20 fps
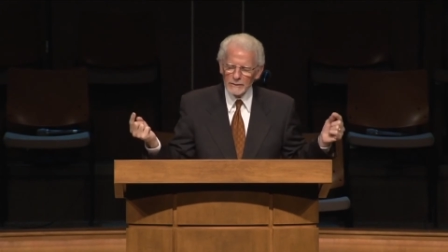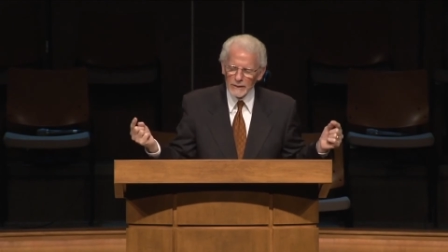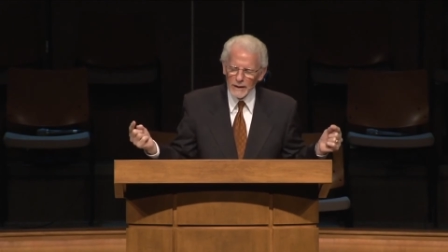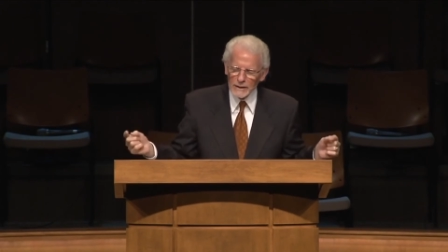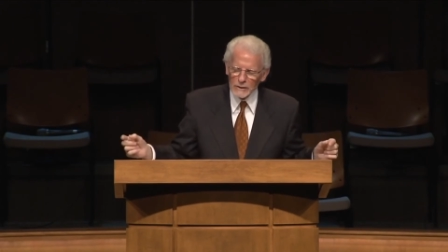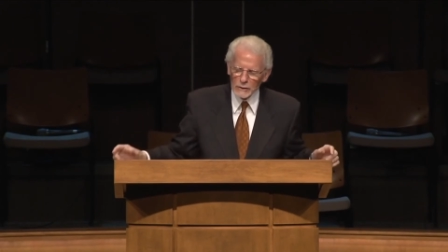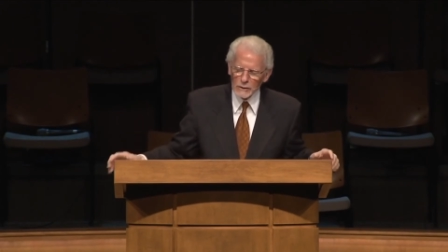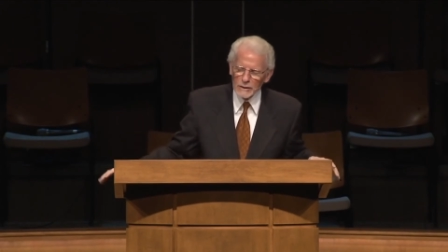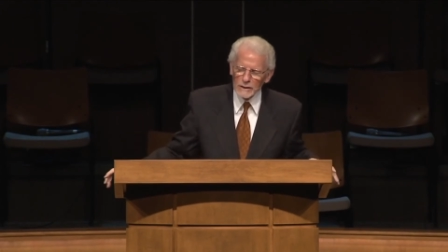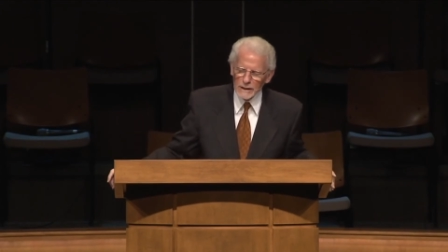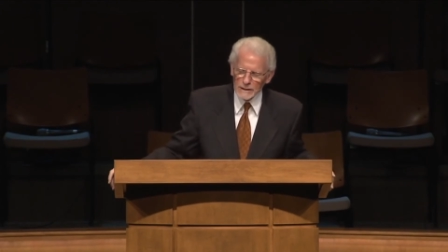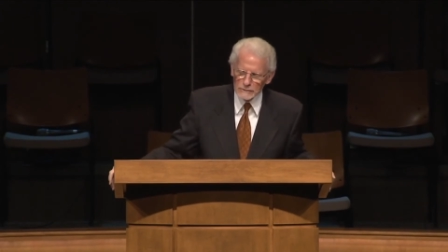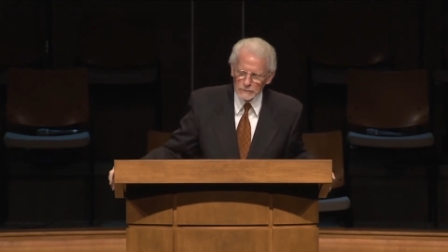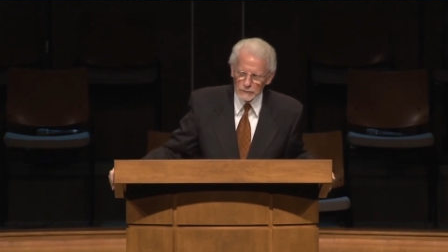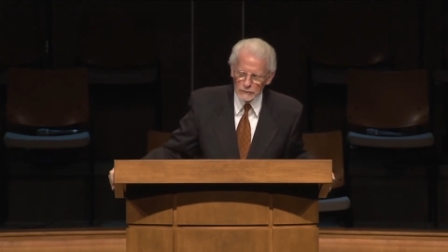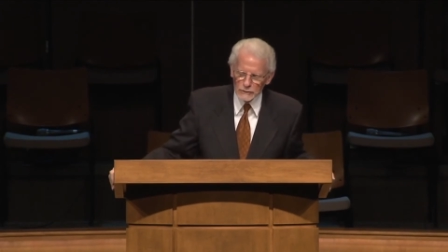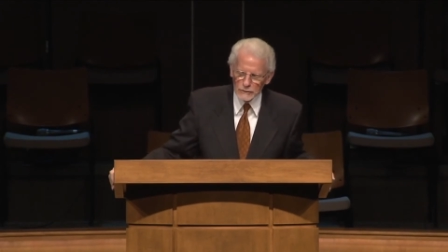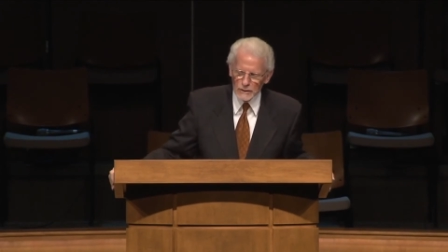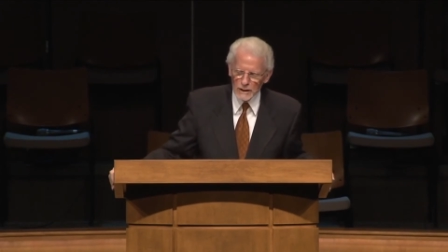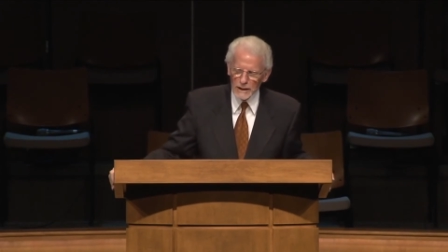and they could
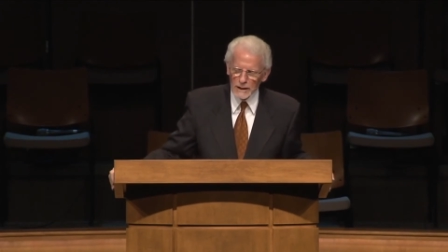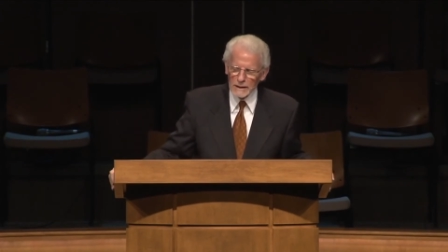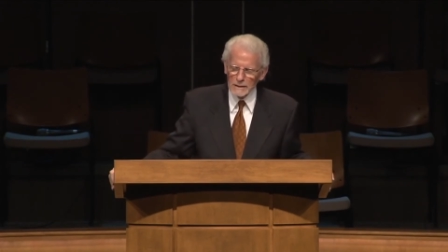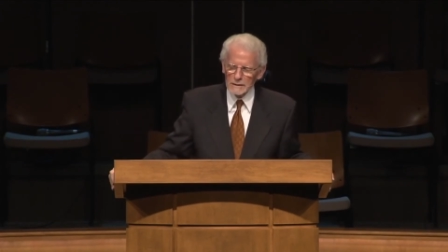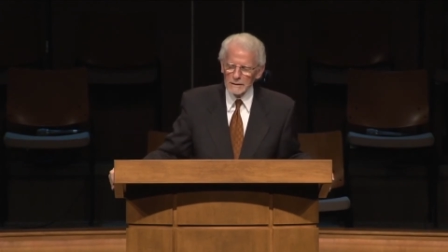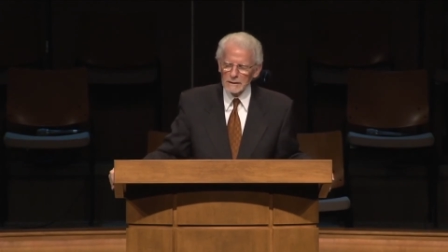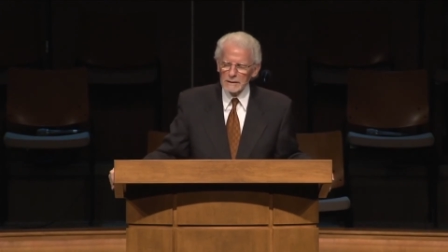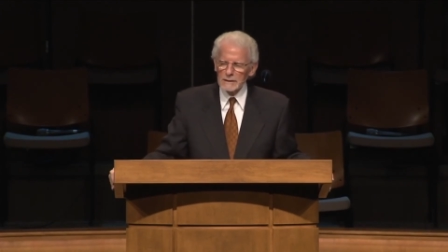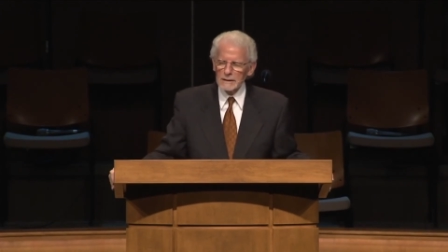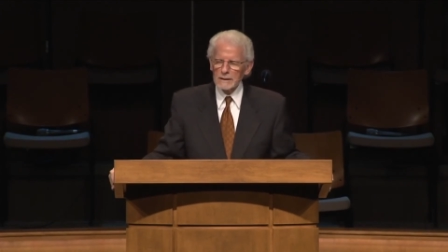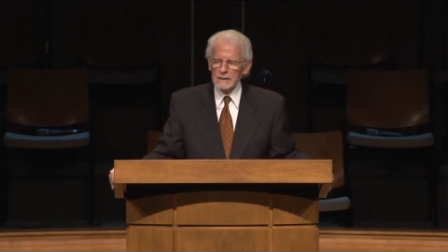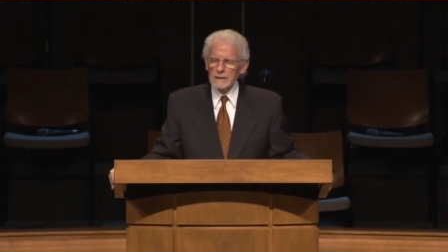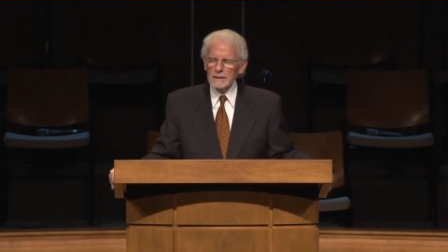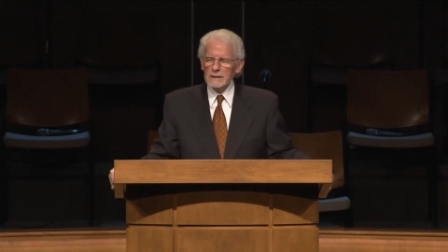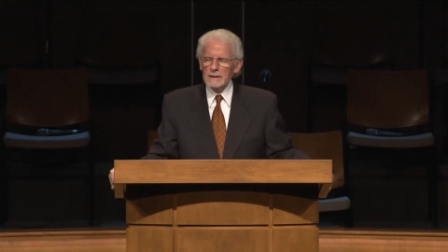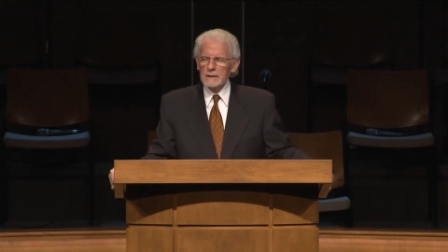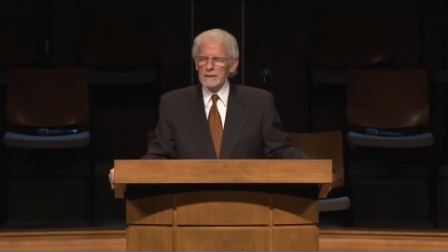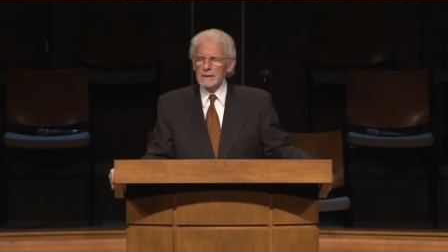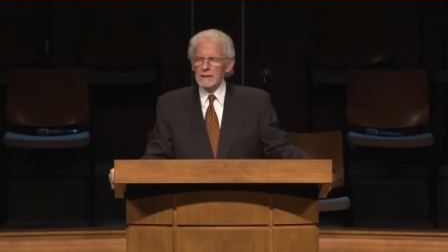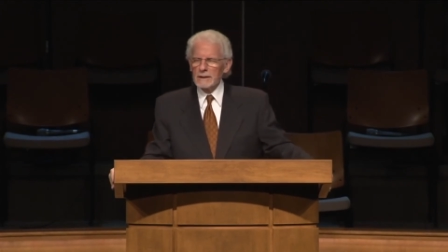understand.
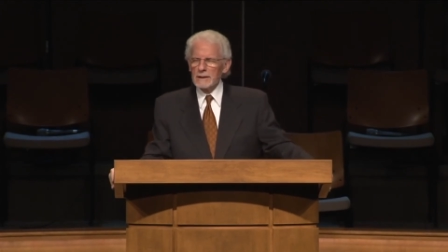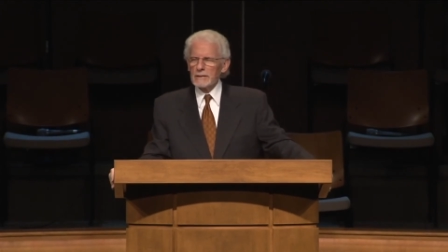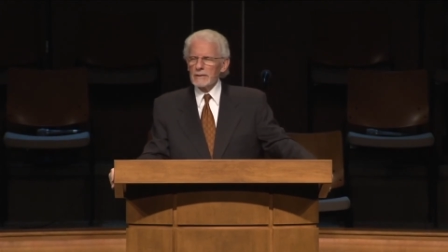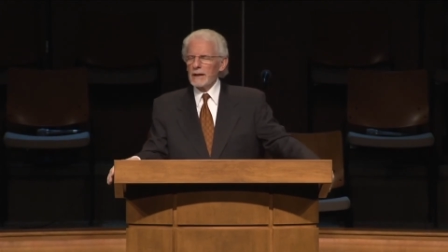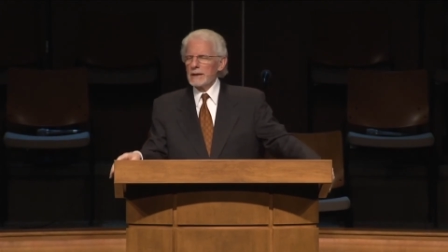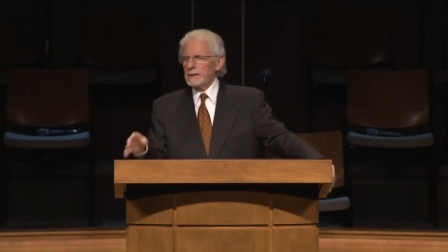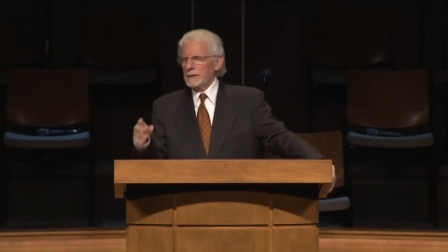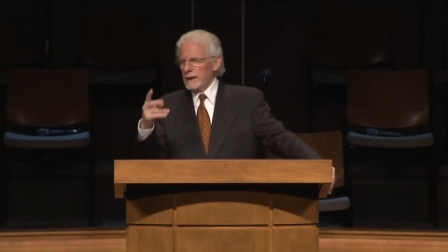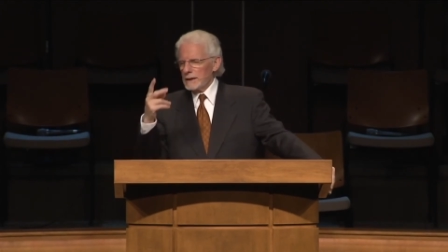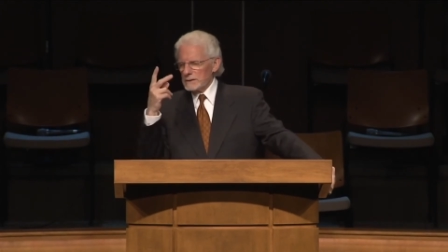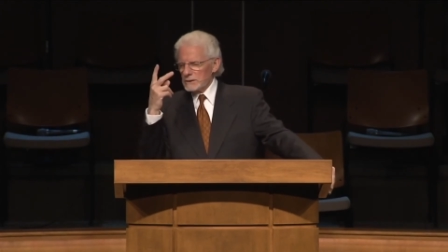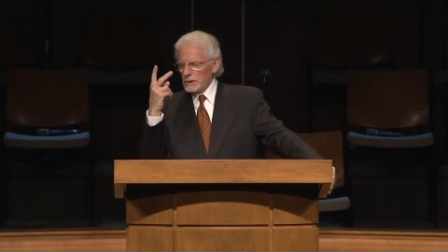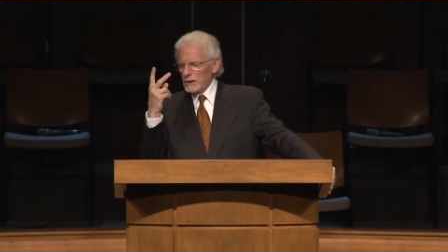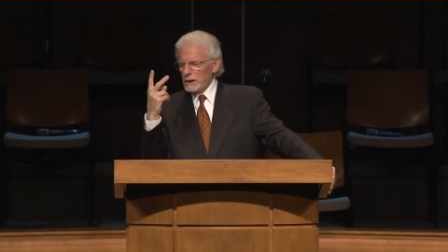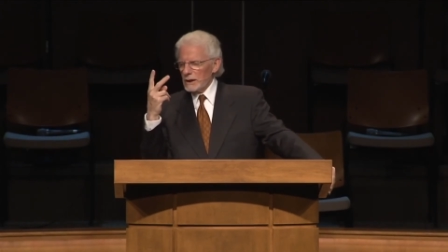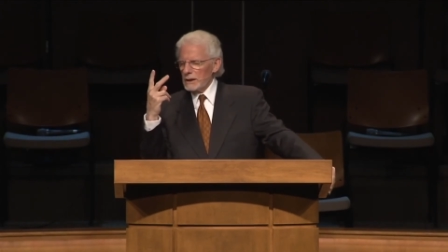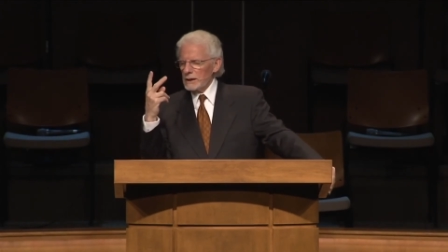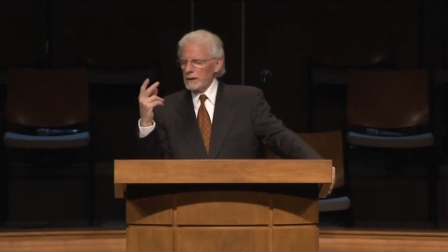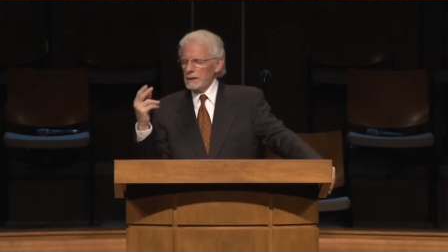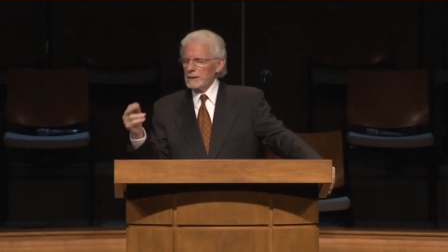Then they
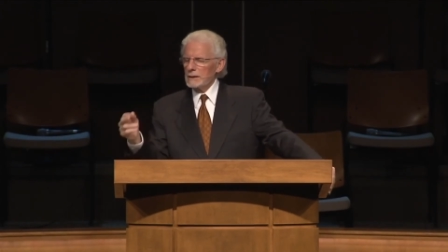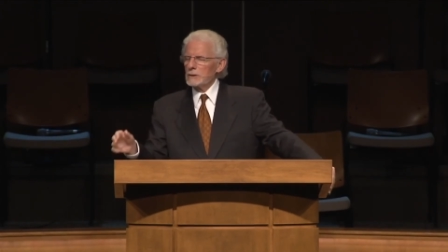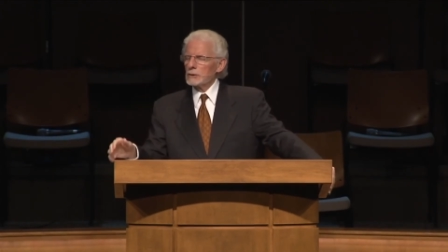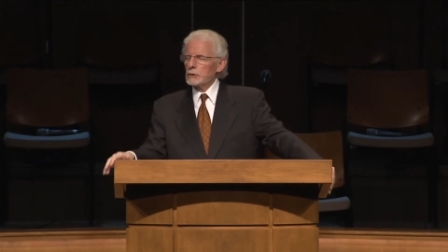saw